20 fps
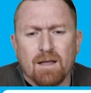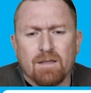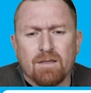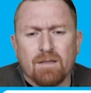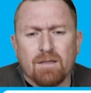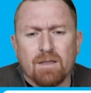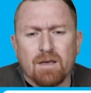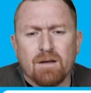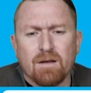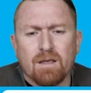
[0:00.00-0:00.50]

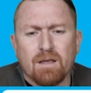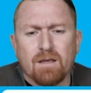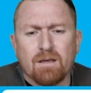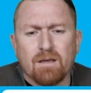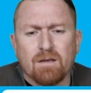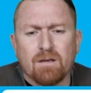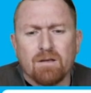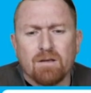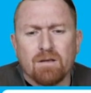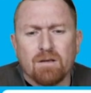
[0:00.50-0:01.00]
the only
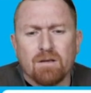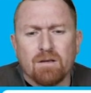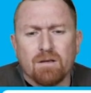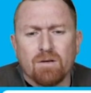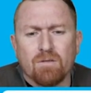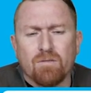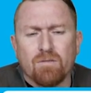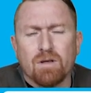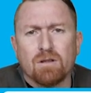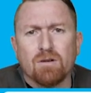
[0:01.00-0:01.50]

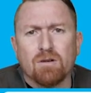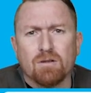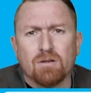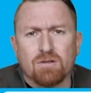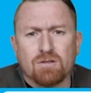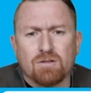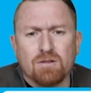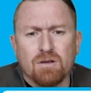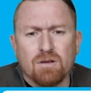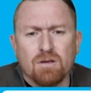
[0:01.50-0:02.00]
real
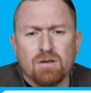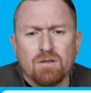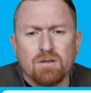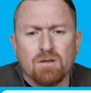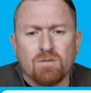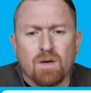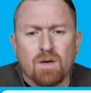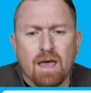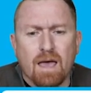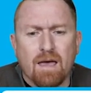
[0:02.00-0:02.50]
concern that
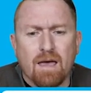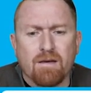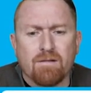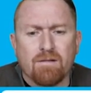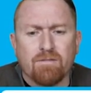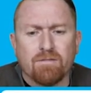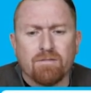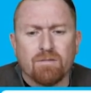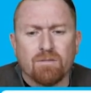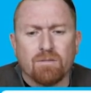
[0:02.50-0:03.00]
we have
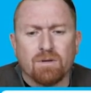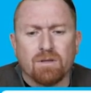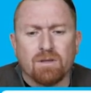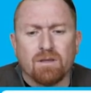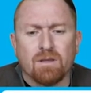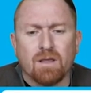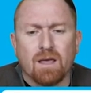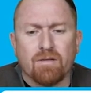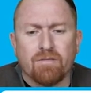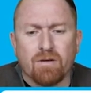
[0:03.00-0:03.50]
with
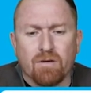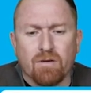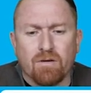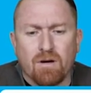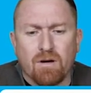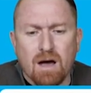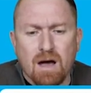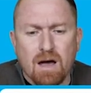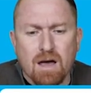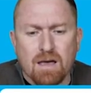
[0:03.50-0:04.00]

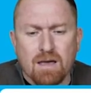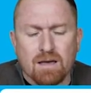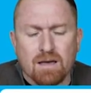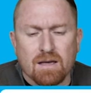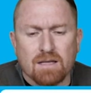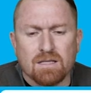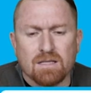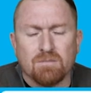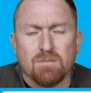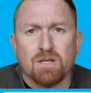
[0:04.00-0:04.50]
FOI as
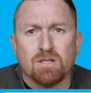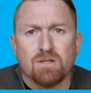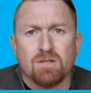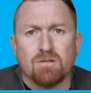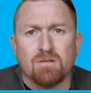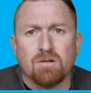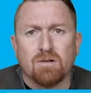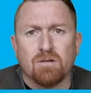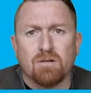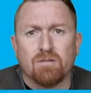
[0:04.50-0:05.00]
a measure
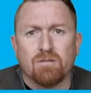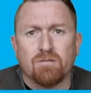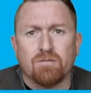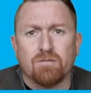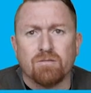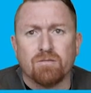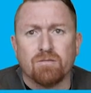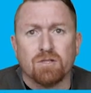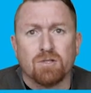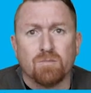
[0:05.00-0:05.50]
of
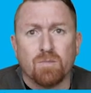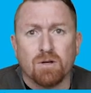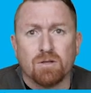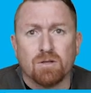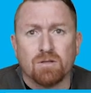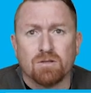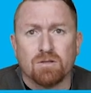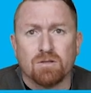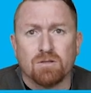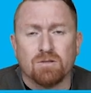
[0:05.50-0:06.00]

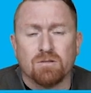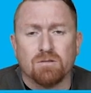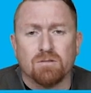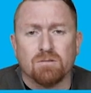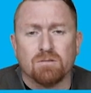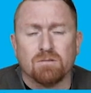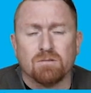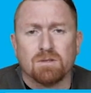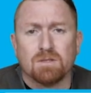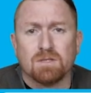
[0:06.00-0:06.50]
response to
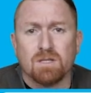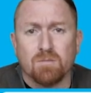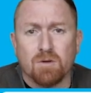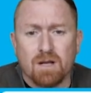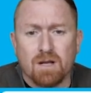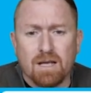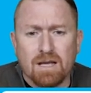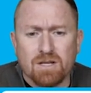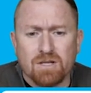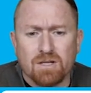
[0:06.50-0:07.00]

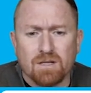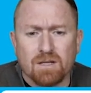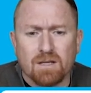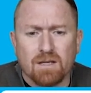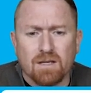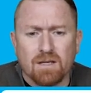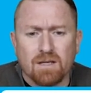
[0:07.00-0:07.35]
stimulation